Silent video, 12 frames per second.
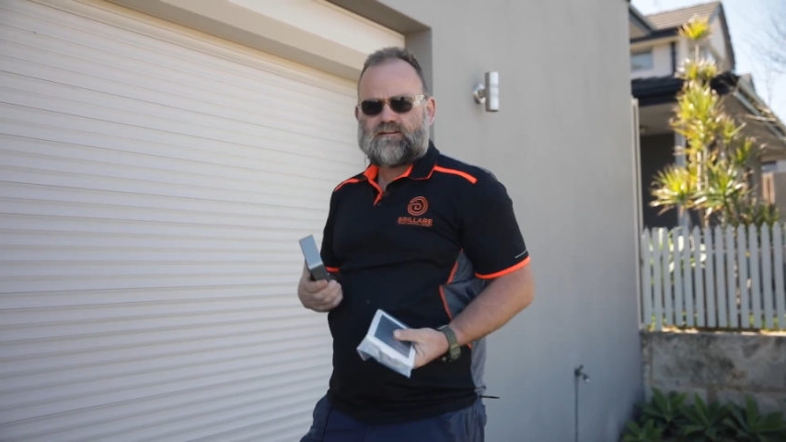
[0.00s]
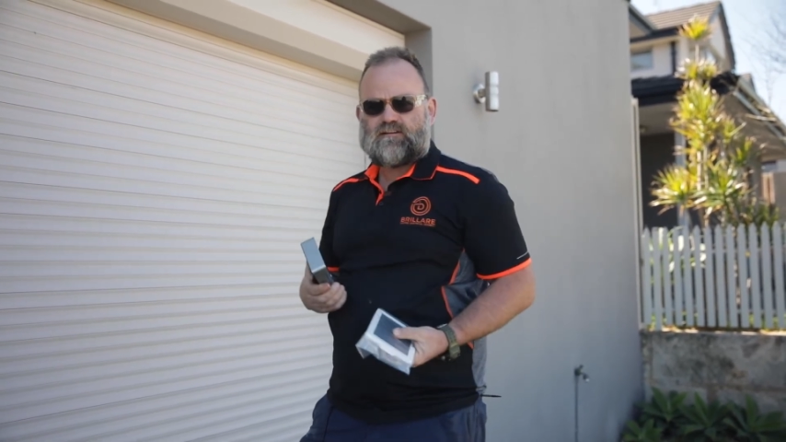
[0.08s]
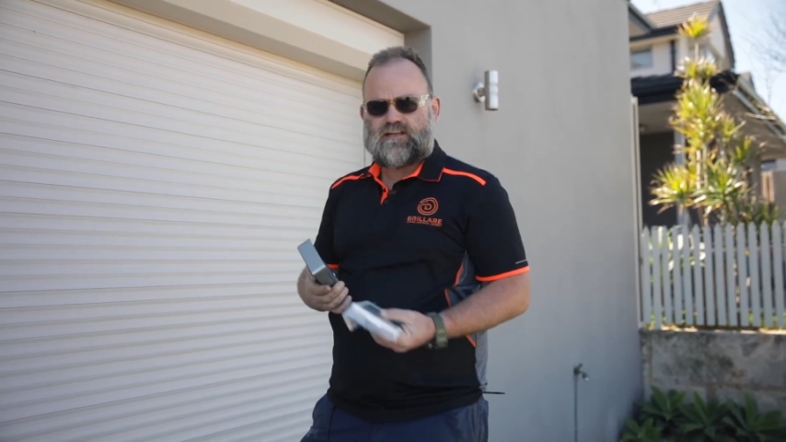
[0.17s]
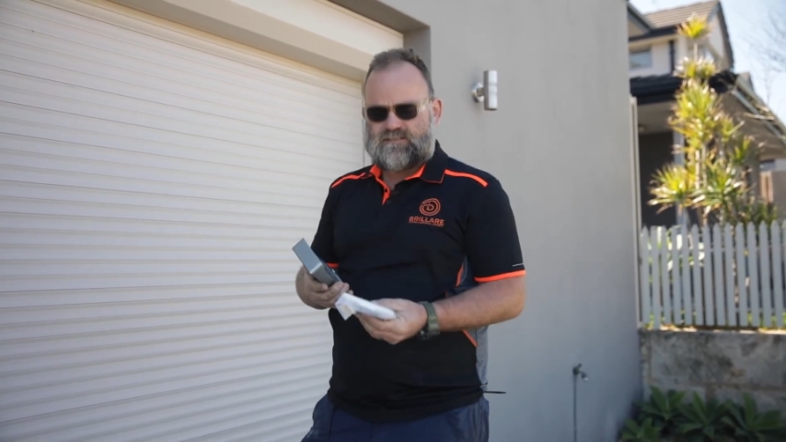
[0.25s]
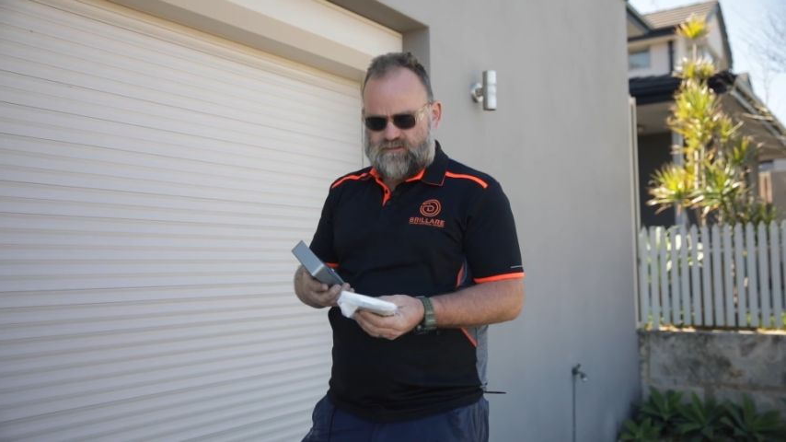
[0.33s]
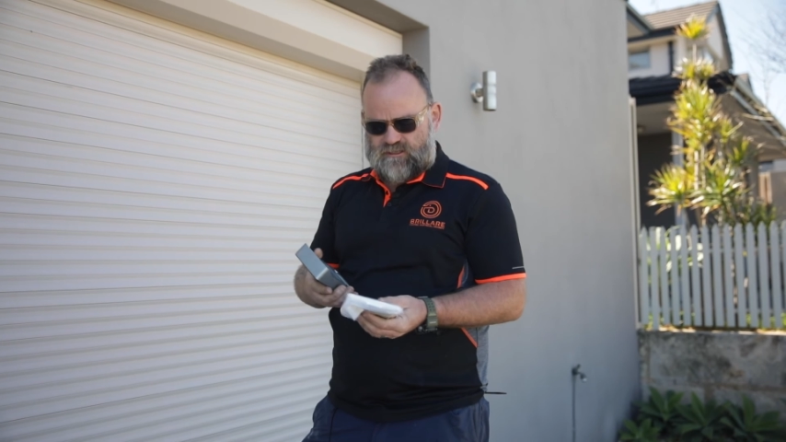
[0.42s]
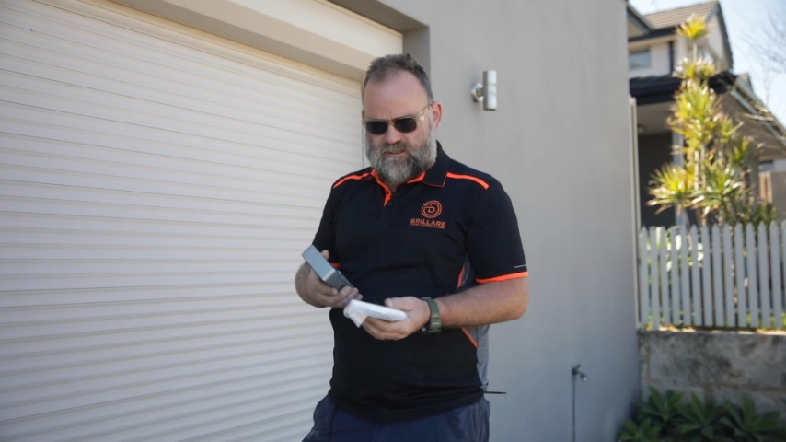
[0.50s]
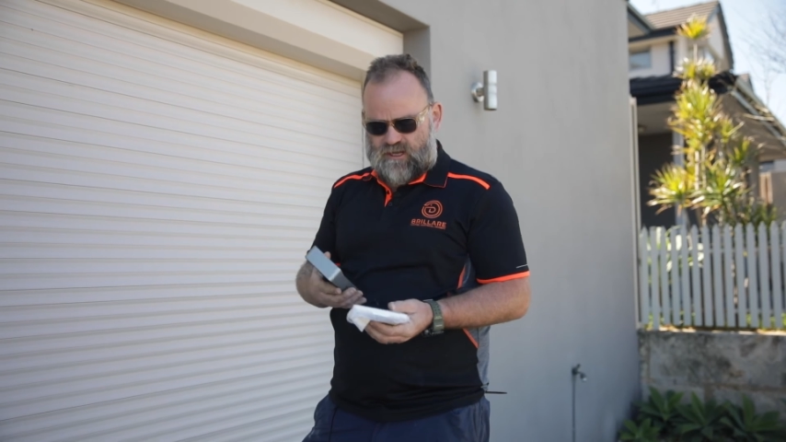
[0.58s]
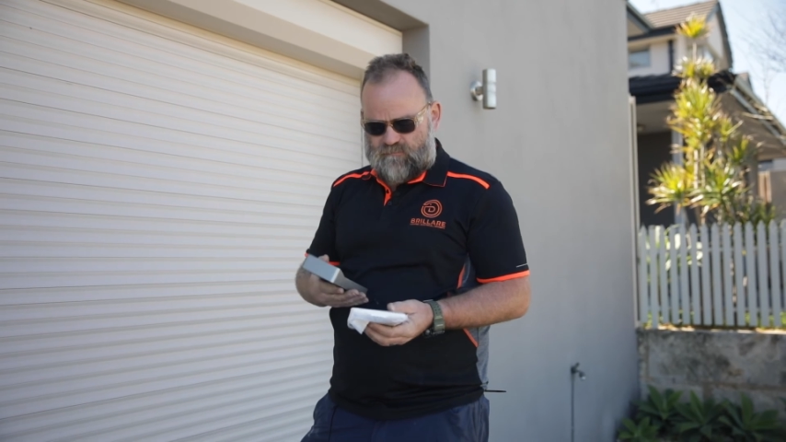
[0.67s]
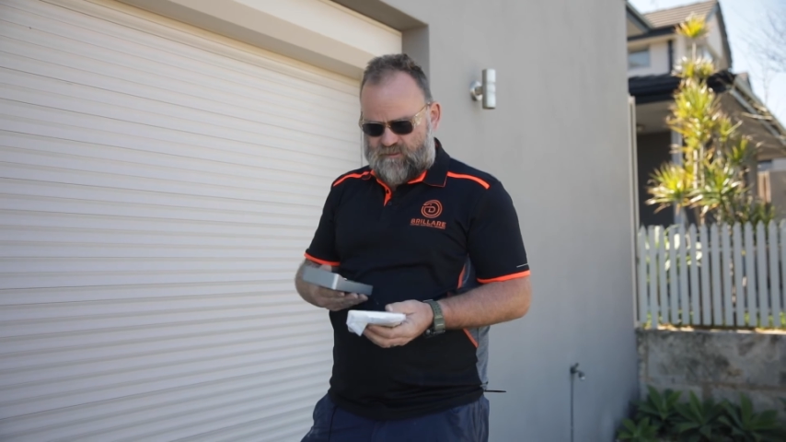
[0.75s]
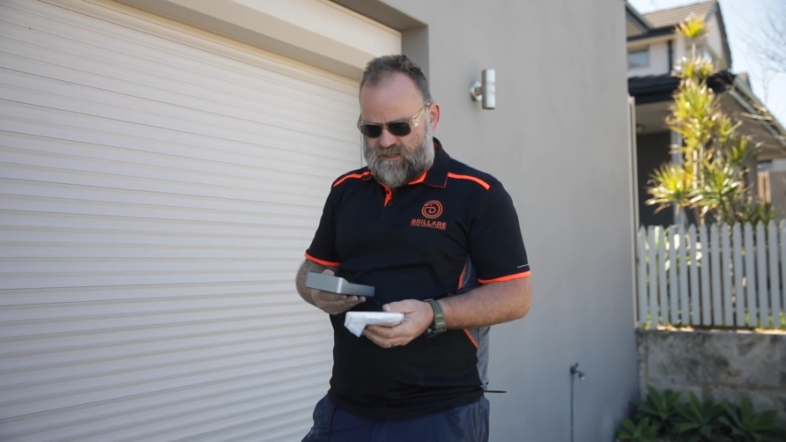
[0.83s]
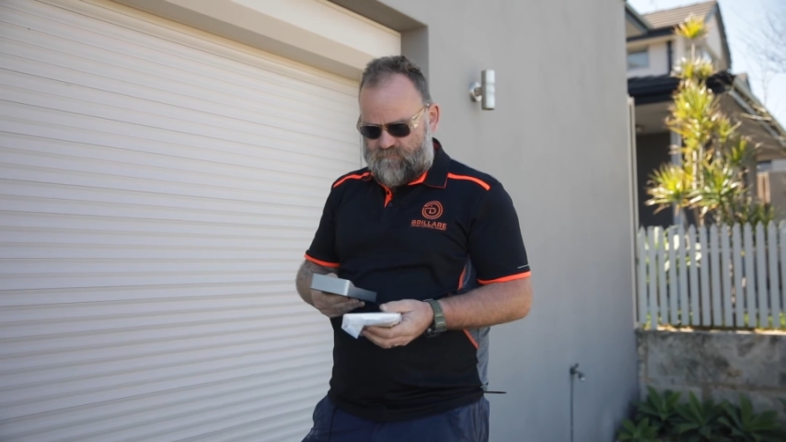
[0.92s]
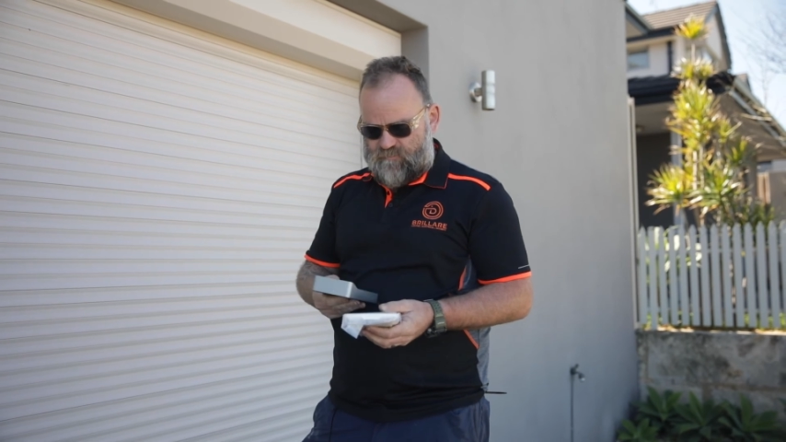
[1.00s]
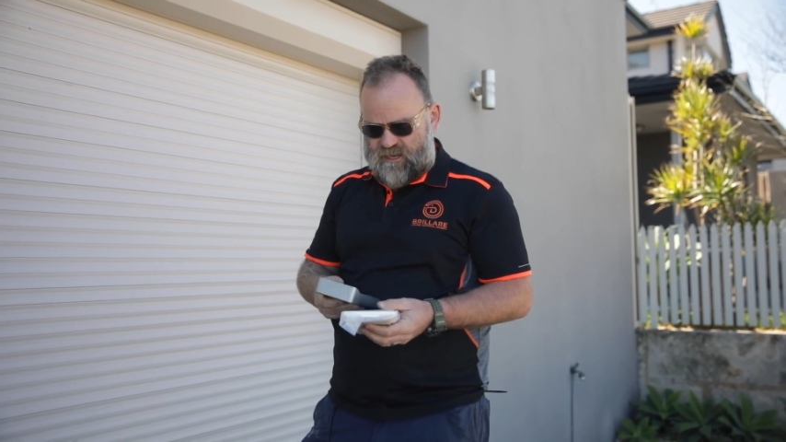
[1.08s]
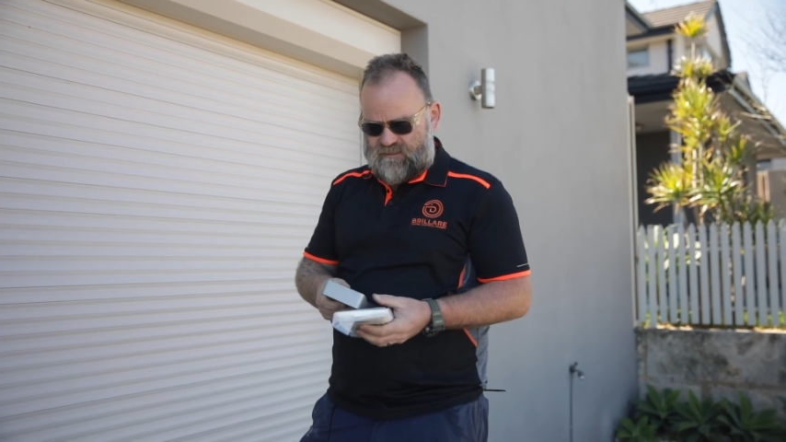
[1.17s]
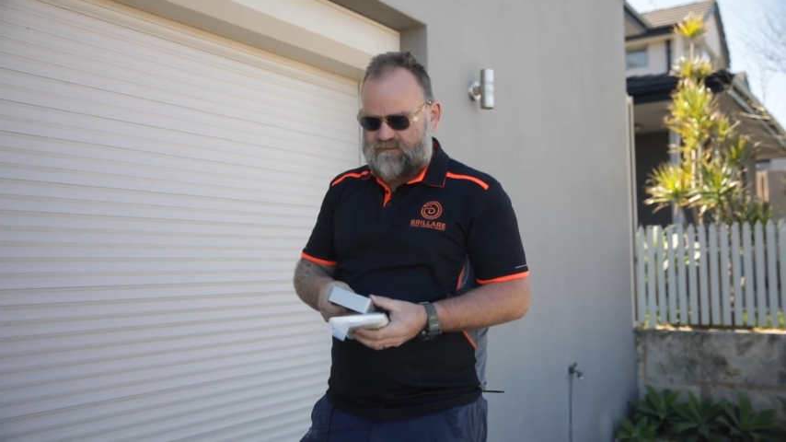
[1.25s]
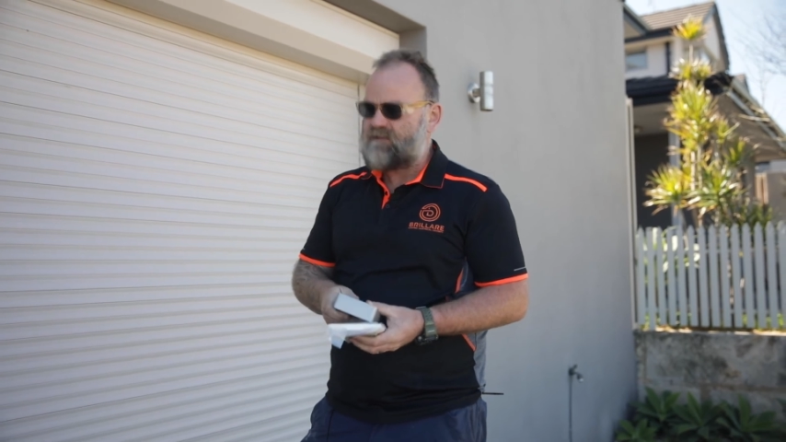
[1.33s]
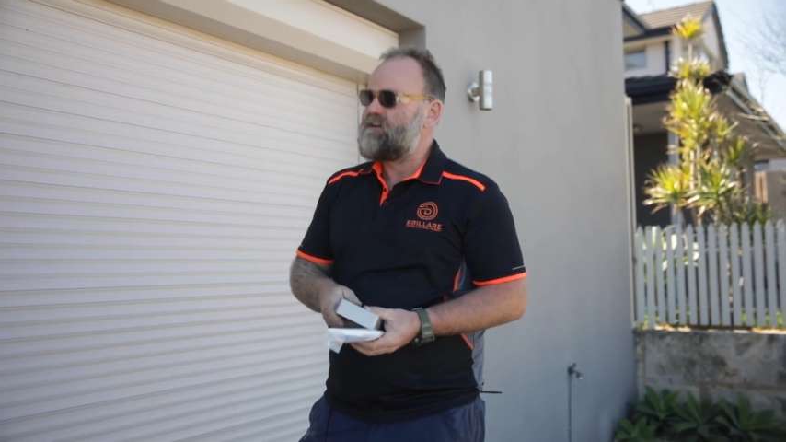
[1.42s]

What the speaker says: next to the alarm keypad.